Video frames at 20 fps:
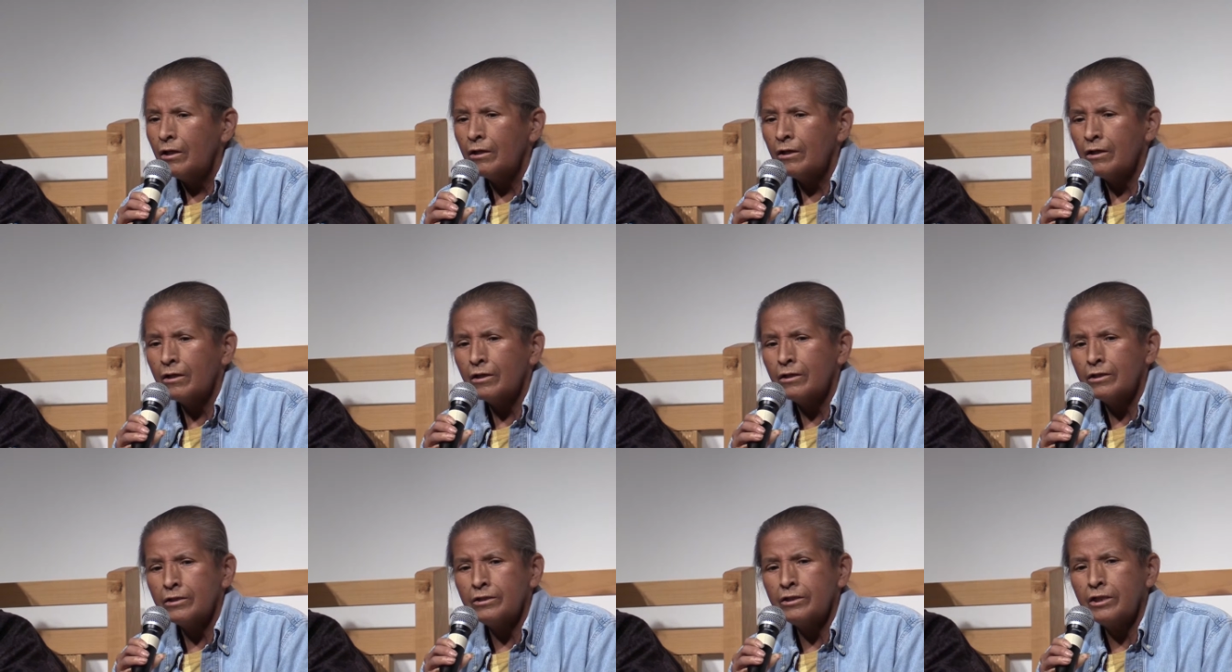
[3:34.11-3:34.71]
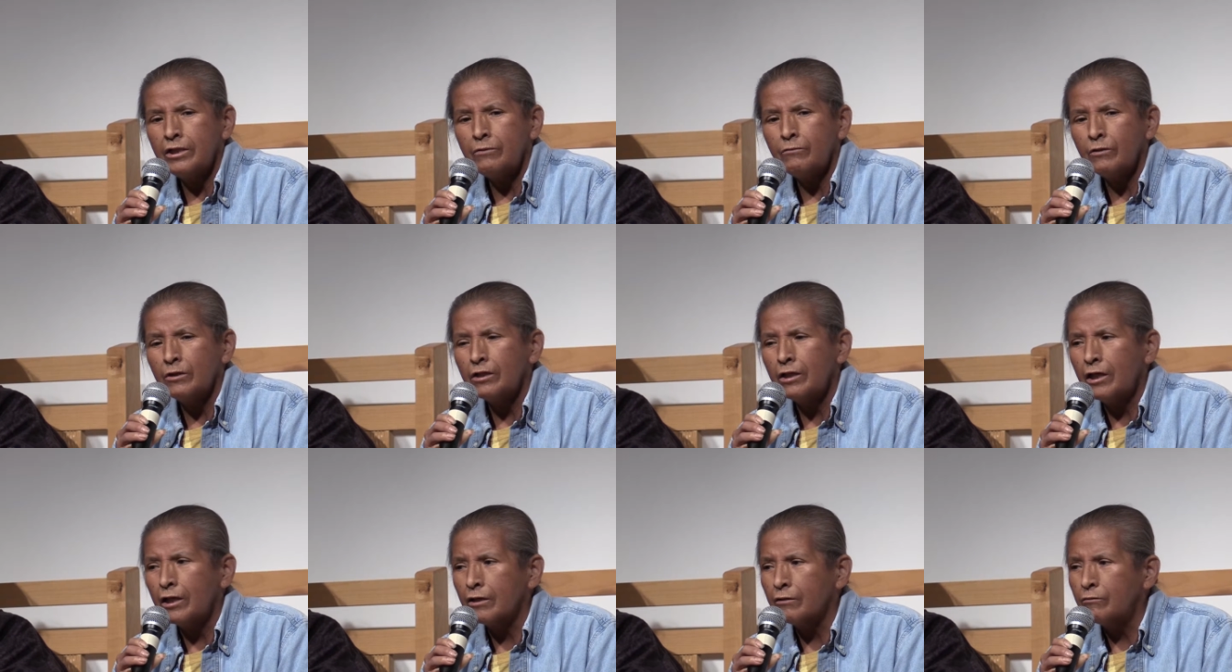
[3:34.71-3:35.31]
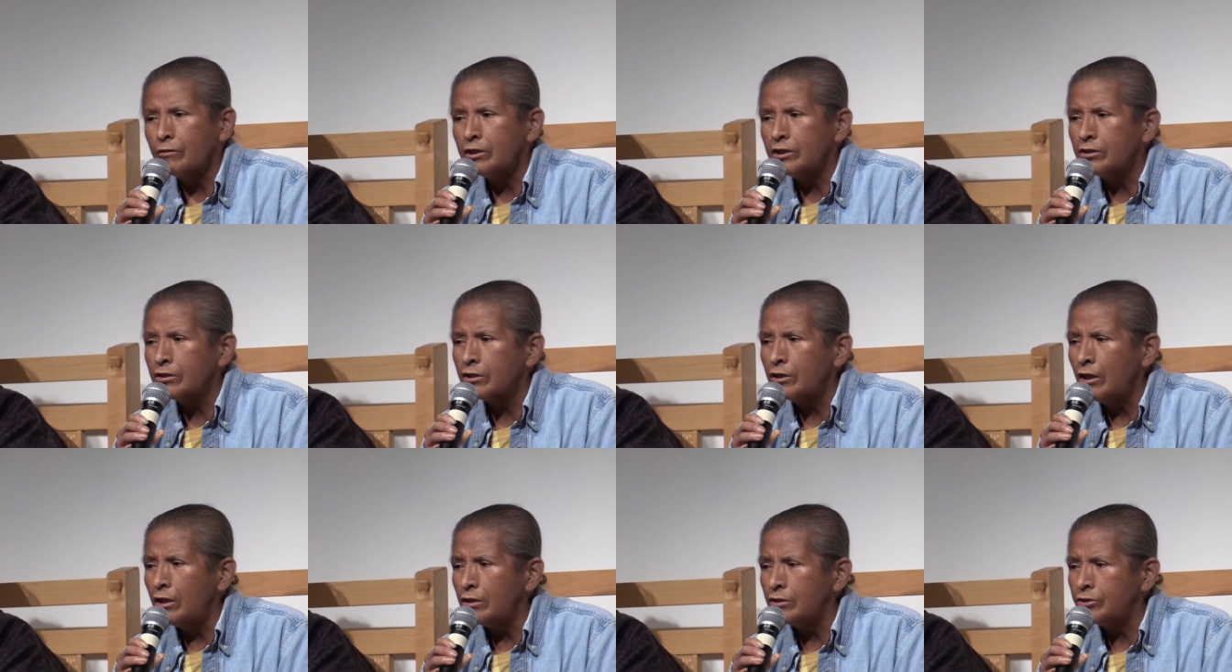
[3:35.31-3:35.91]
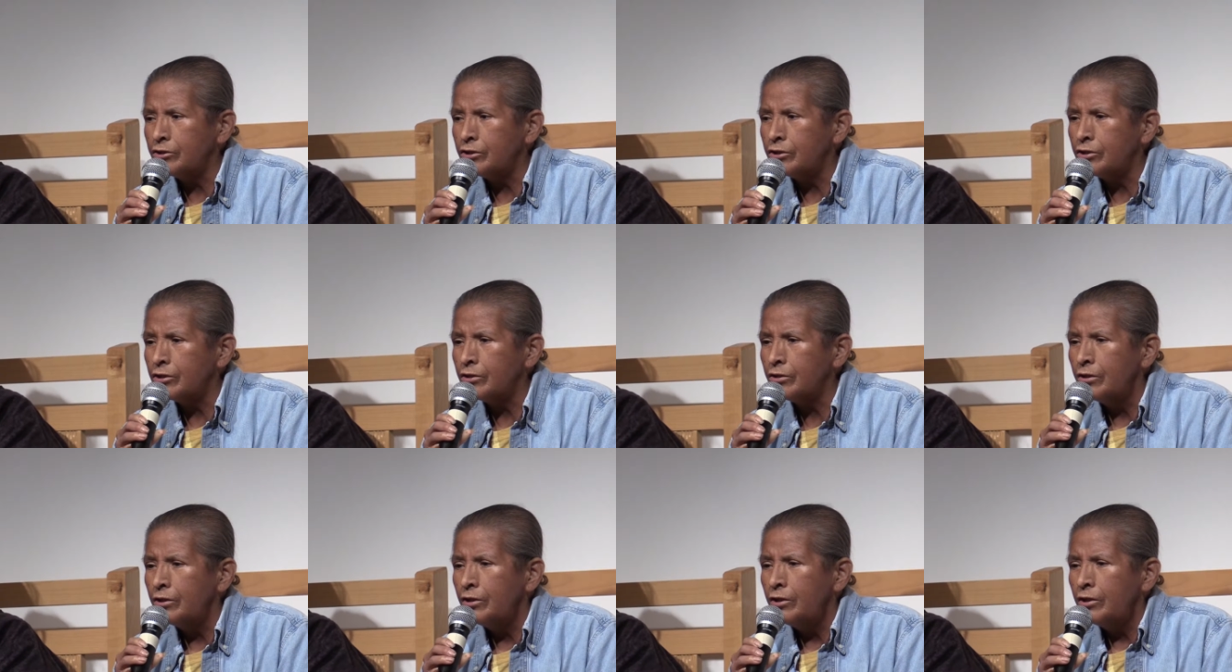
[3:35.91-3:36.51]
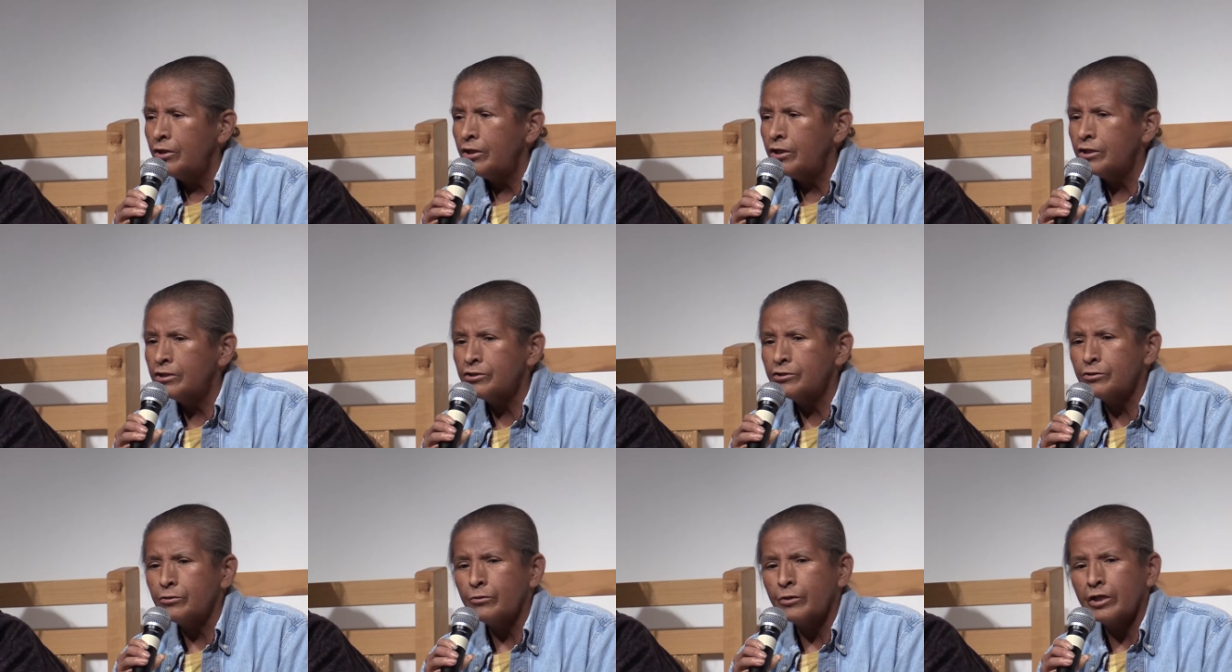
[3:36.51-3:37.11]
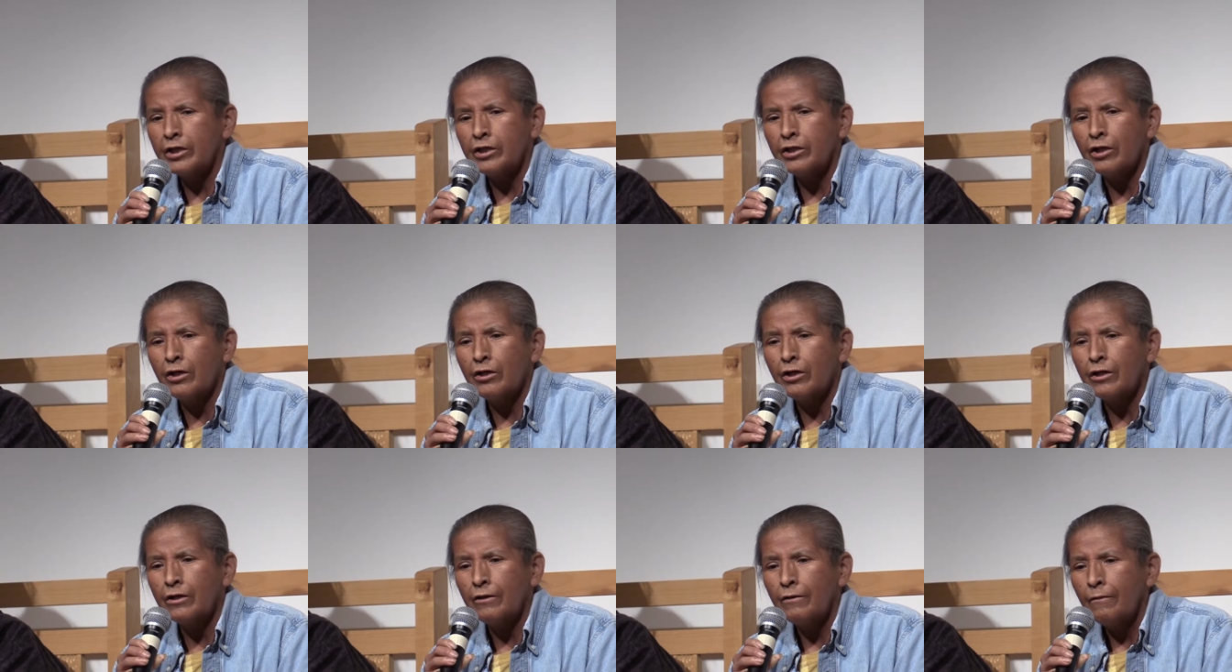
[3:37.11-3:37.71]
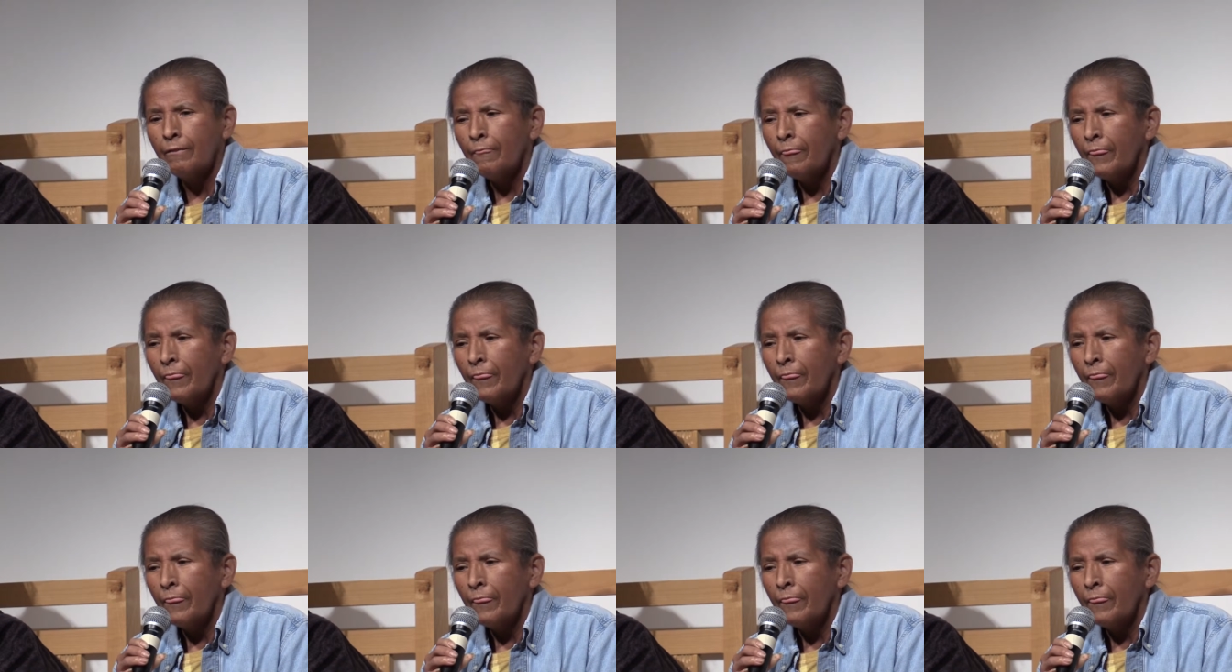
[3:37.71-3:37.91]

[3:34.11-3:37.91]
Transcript: uh, Language, Culture, History, and Art.